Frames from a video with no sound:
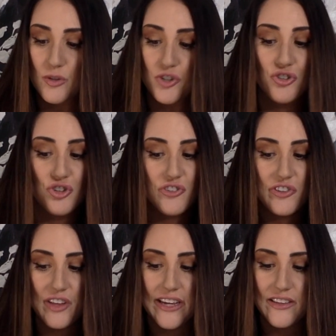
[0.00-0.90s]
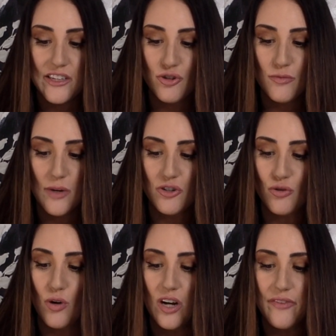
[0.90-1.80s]
which is just slightly too much to
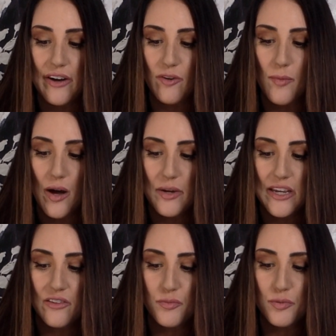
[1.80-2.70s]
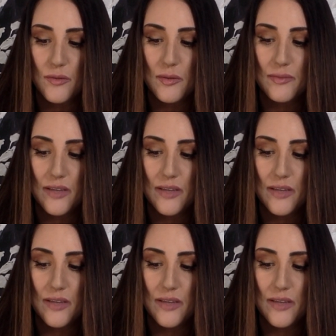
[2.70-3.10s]
qualify for Obamacare's premium